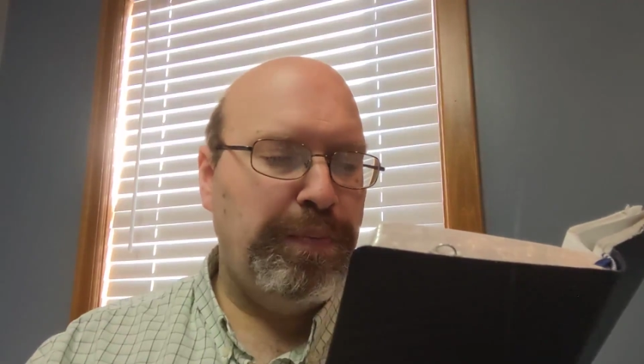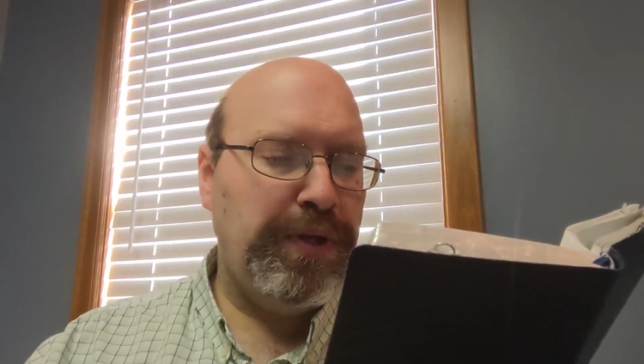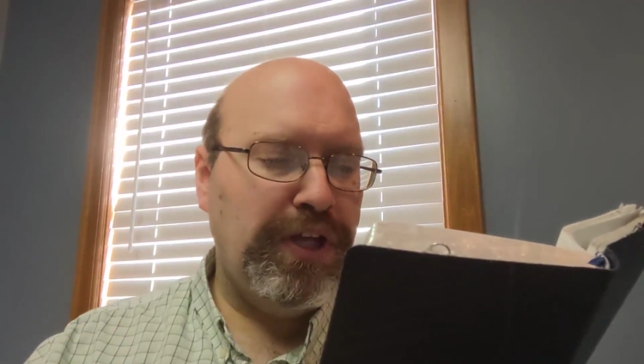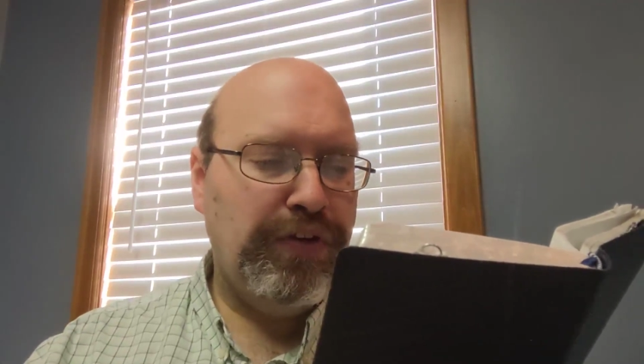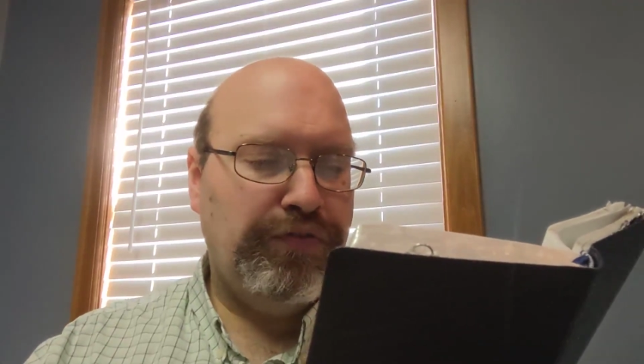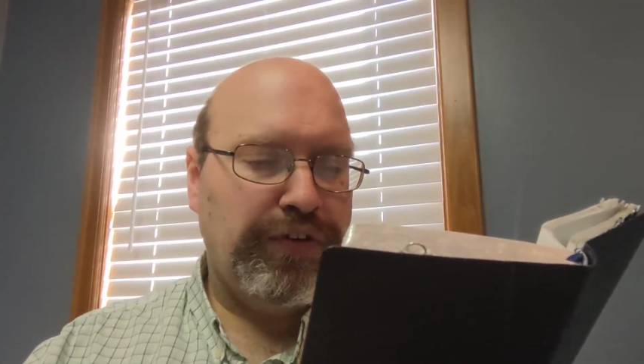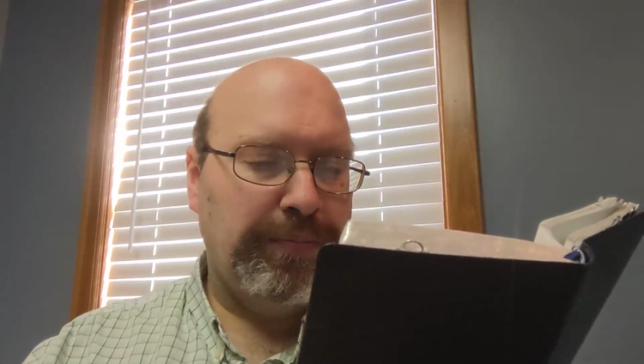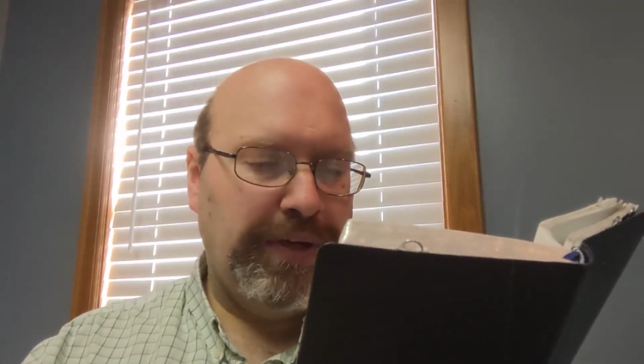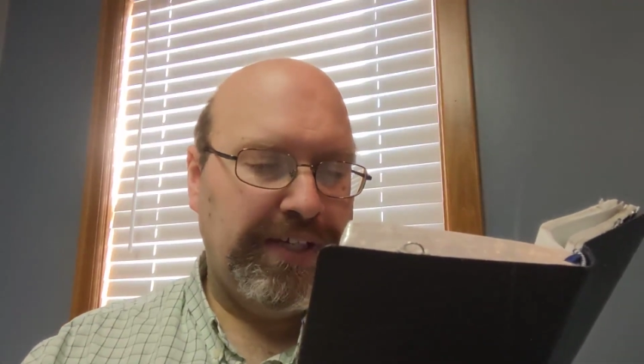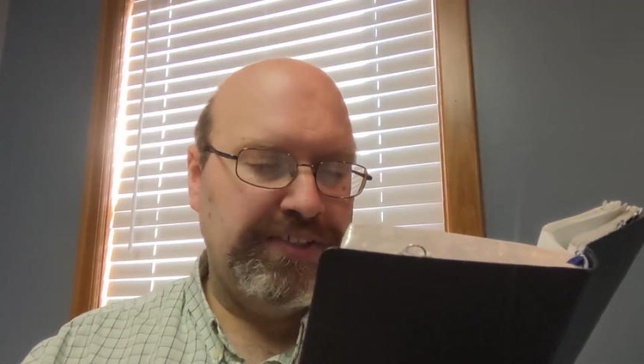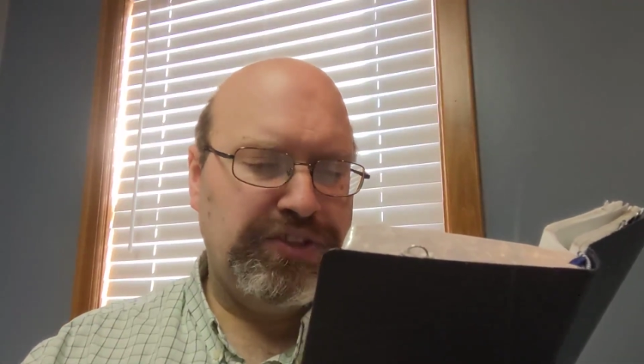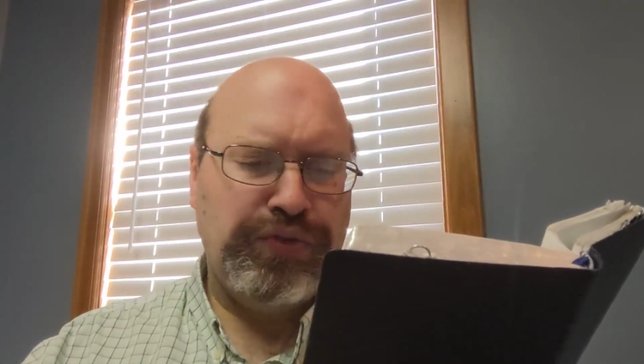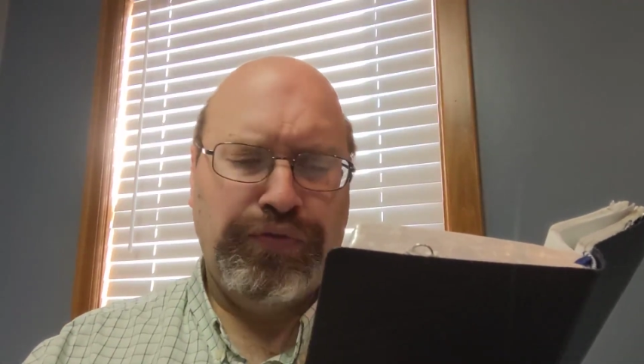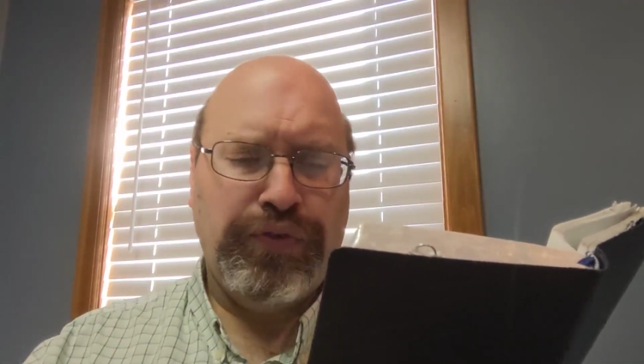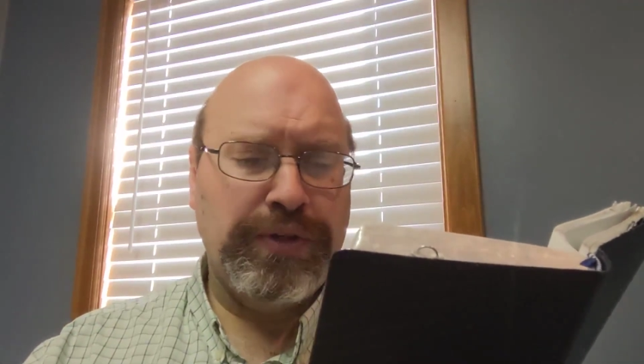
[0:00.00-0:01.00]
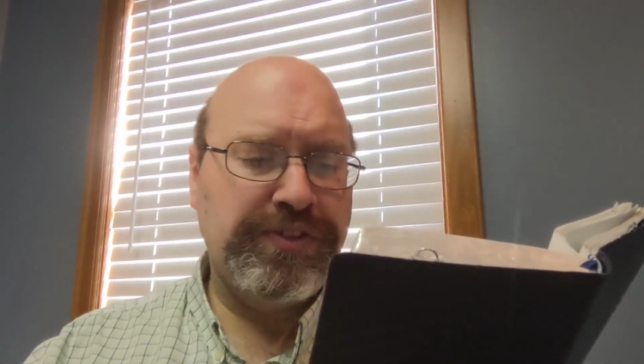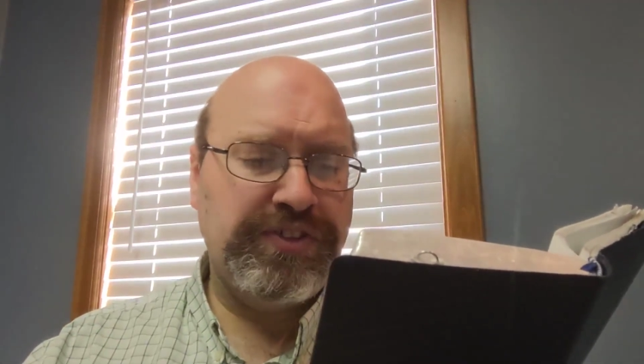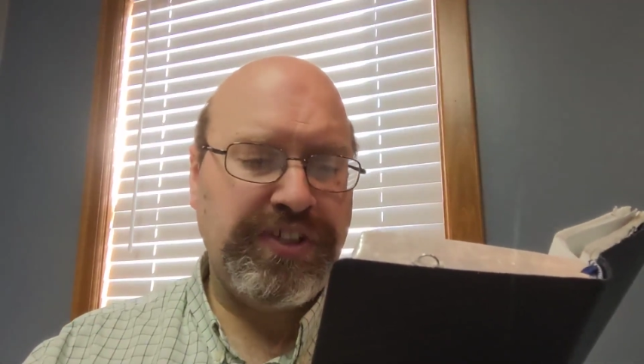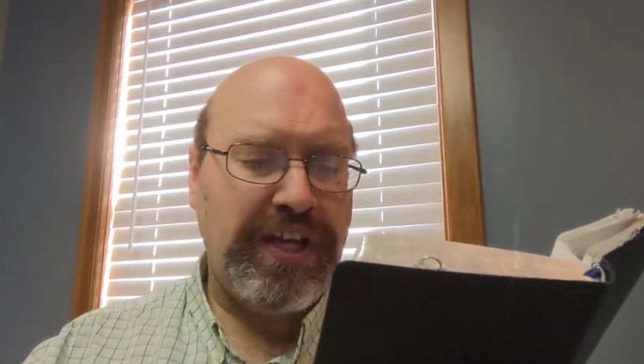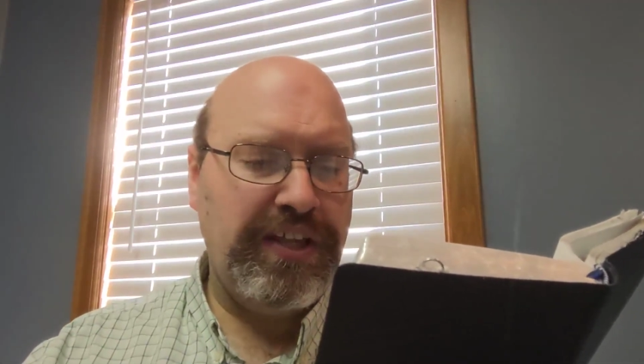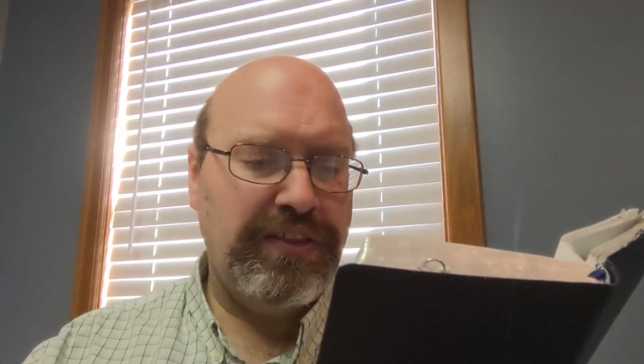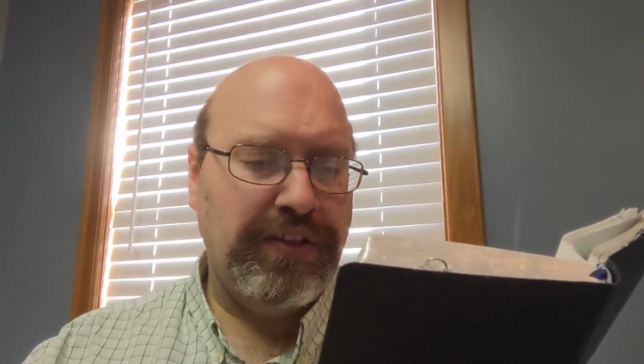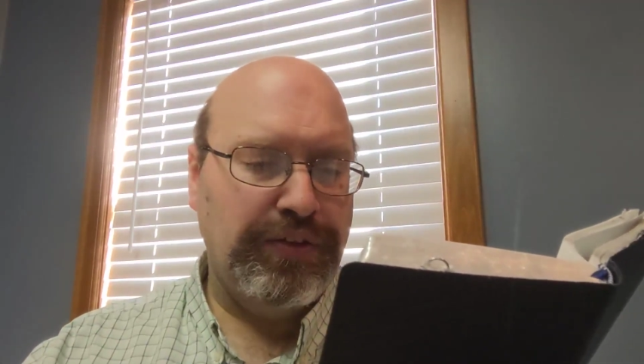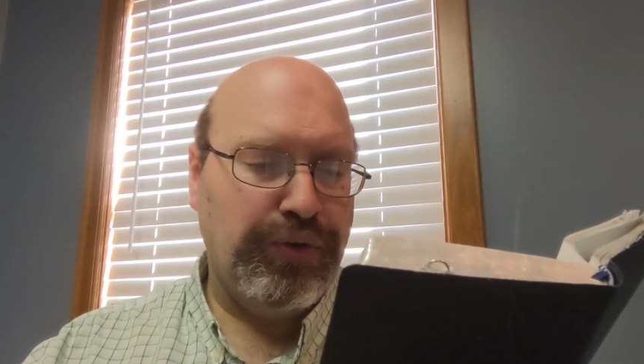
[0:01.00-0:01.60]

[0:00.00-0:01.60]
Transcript: be it from us to forsake the